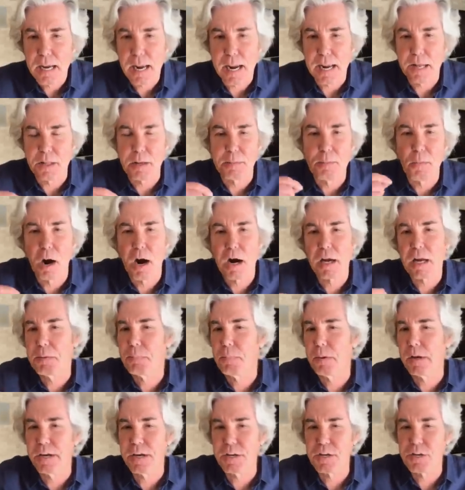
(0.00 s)
and the
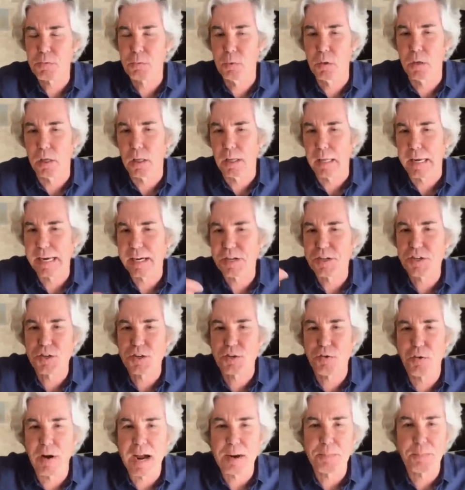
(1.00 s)
marketplace will
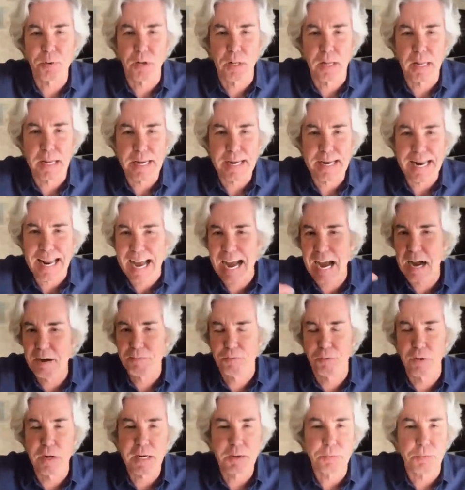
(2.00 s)
extrapolate high
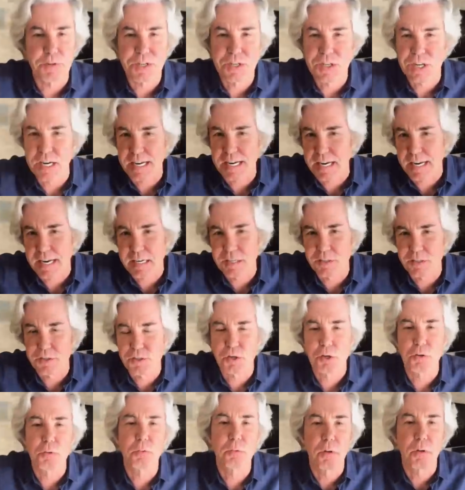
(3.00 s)
frequency
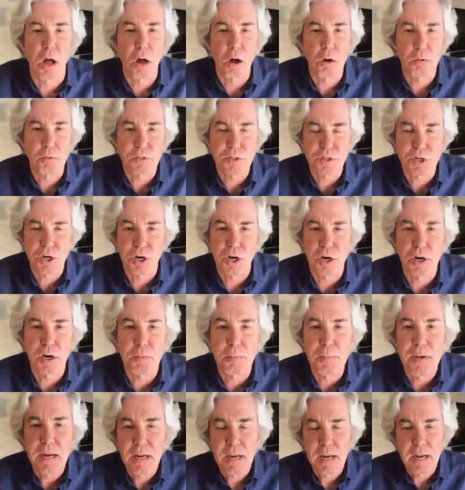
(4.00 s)
into long
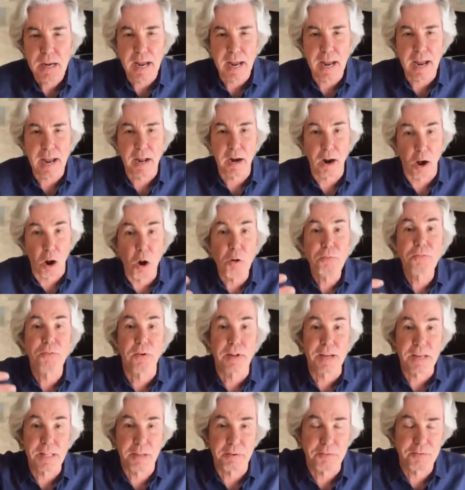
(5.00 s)
term. And
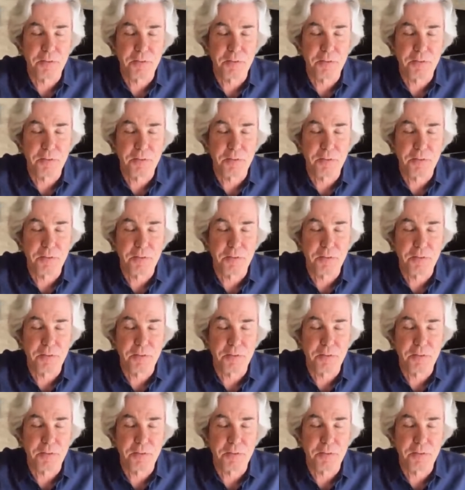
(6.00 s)
hopefully, the